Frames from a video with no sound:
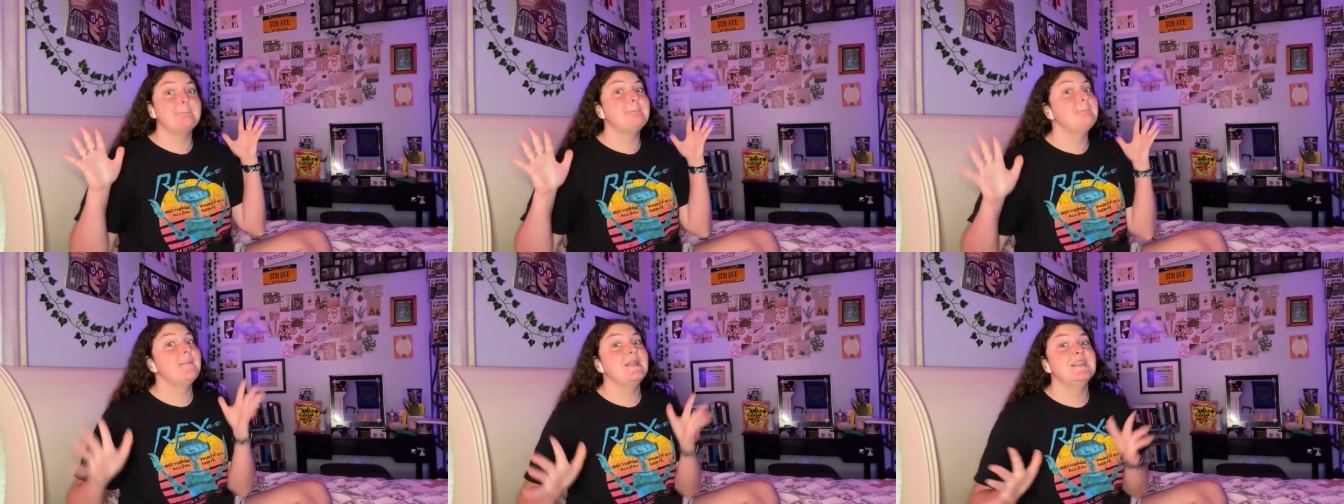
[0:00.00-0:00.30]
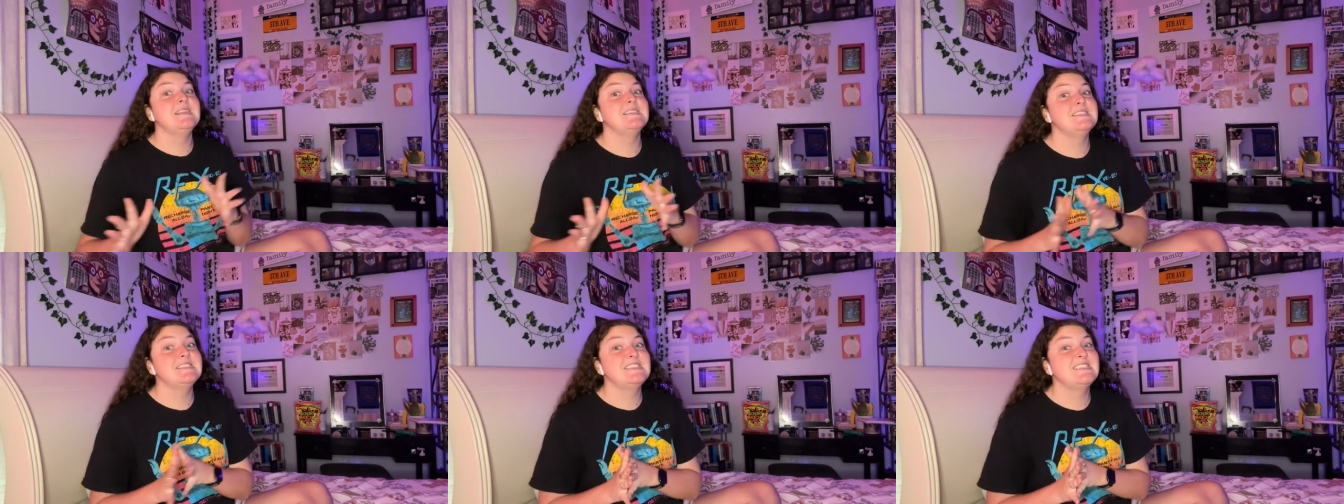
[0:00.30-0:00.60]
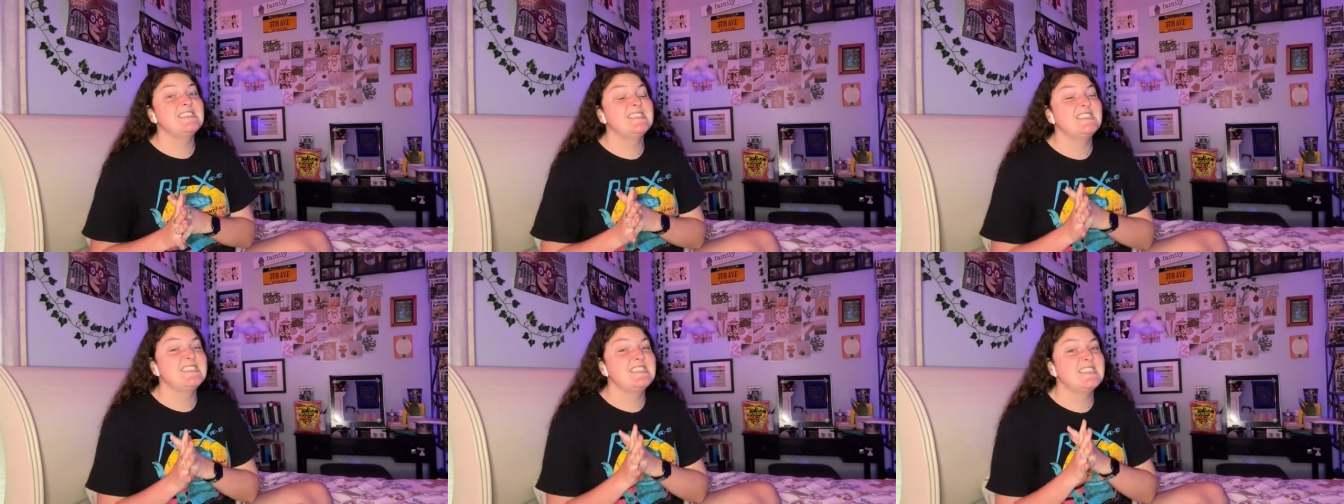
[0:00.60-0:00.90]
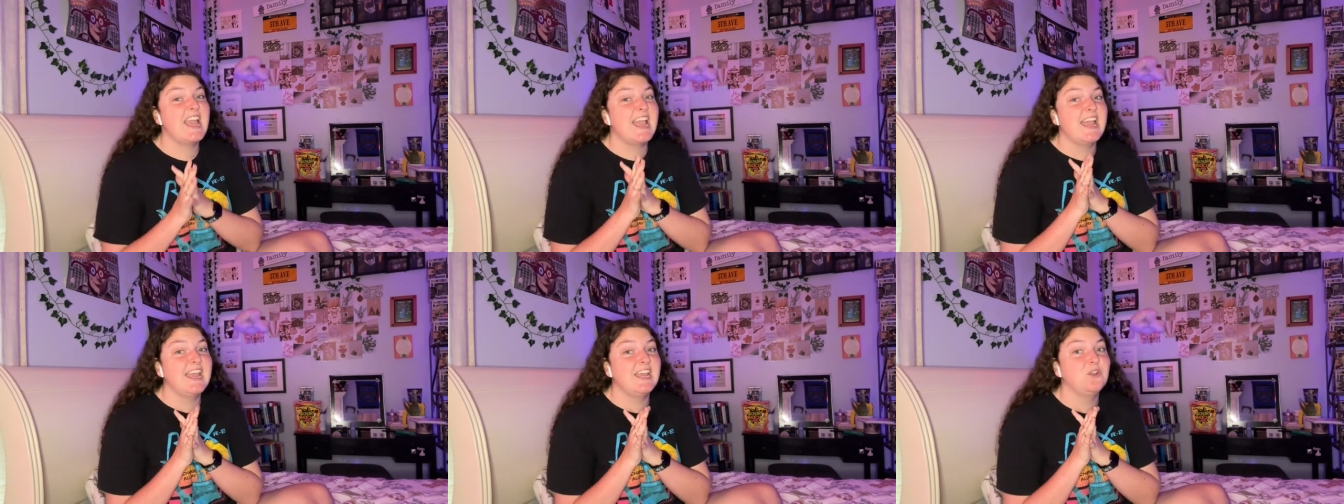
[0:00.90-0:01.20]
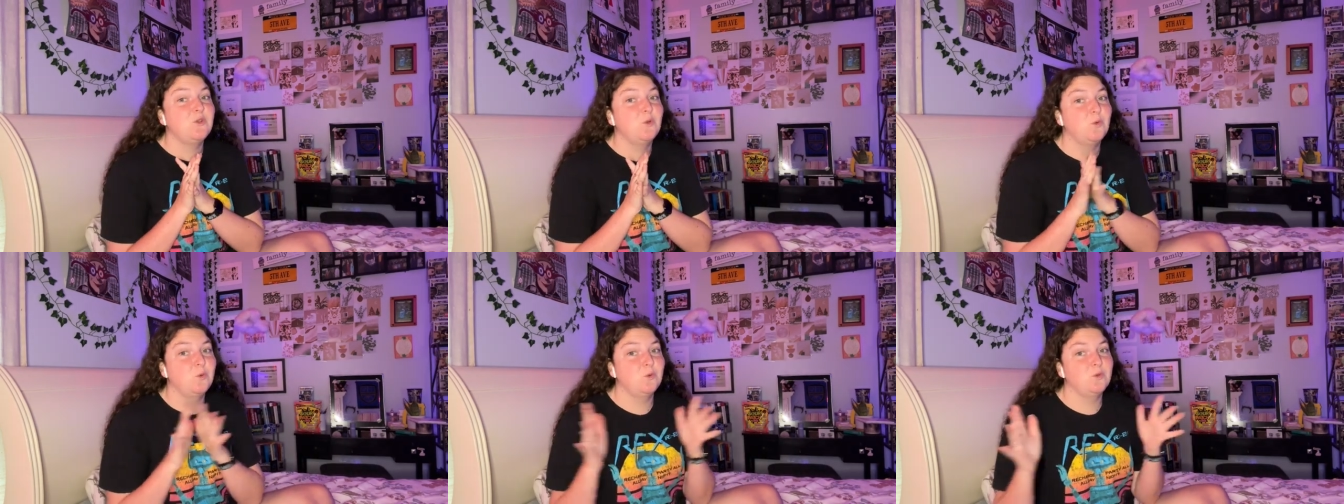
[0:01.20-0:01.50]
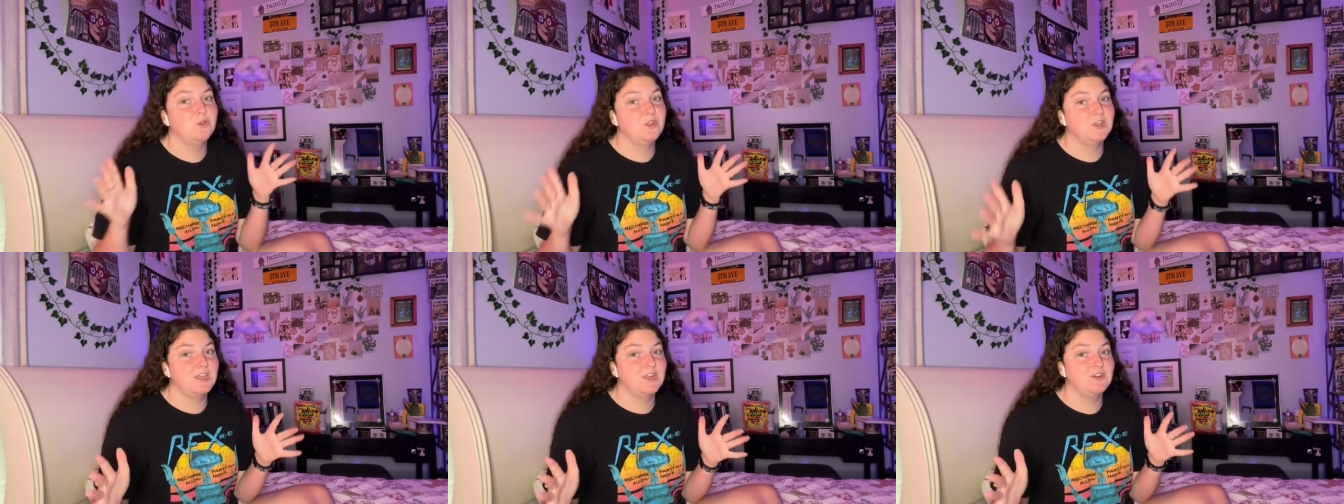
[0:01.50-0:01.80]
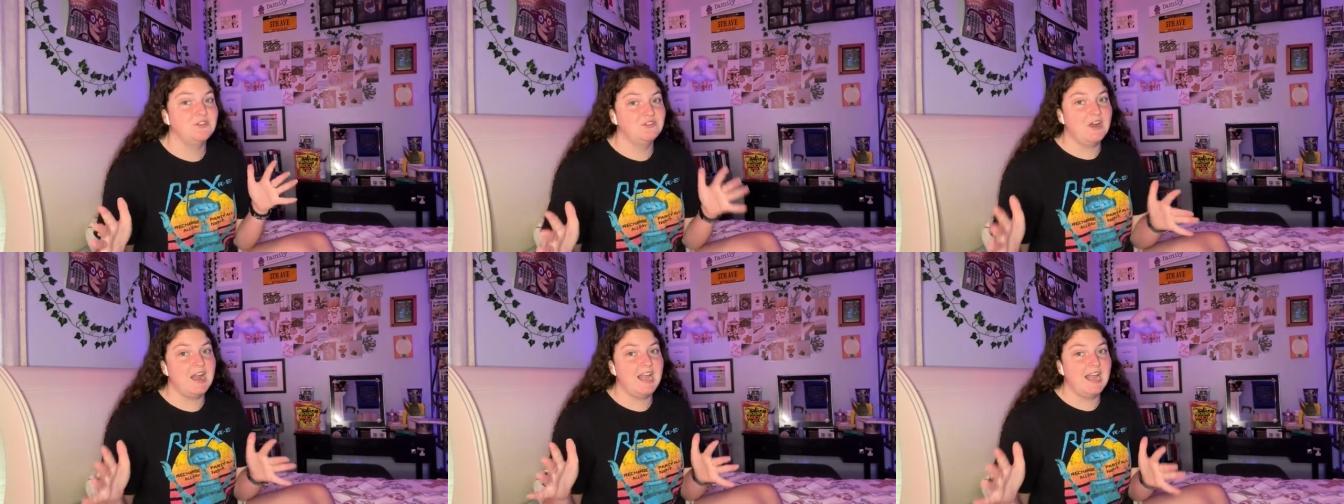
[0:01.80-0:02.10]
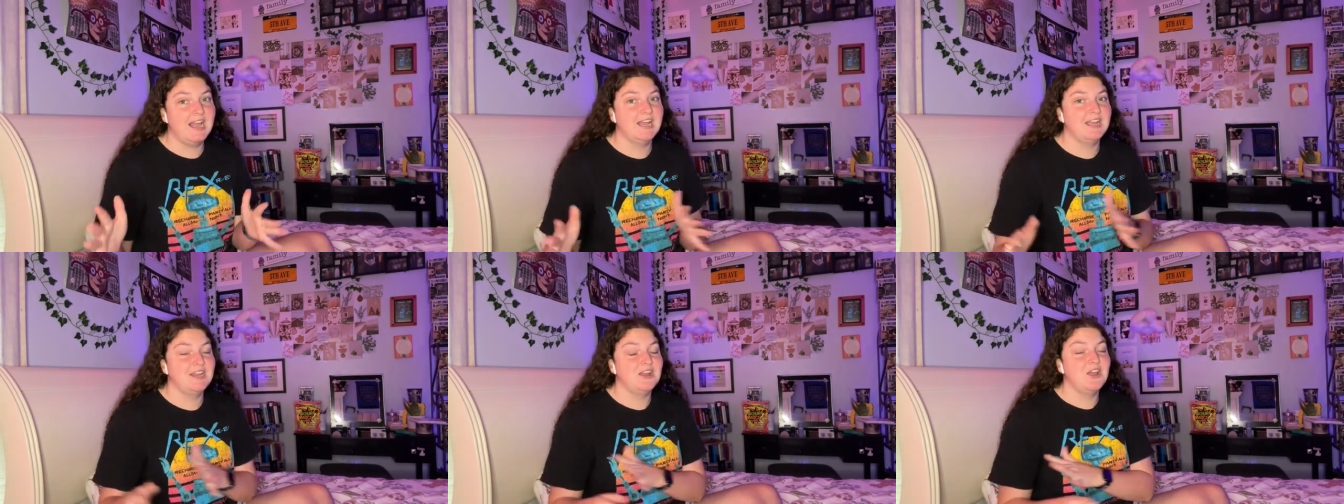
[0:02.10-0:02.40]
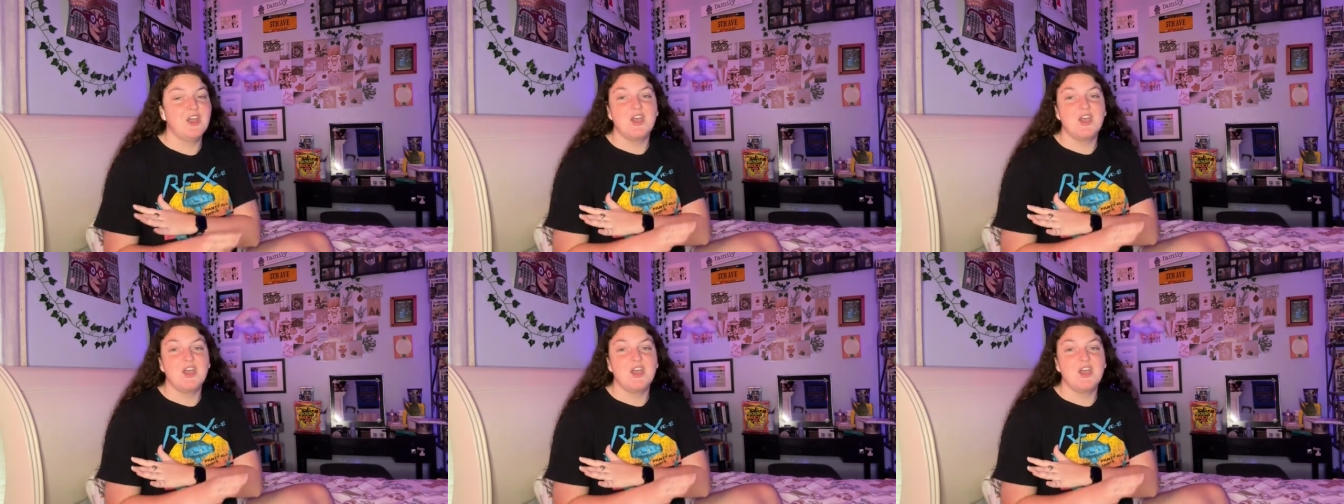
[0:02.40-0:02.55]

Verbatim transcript: an insane cool looking ride.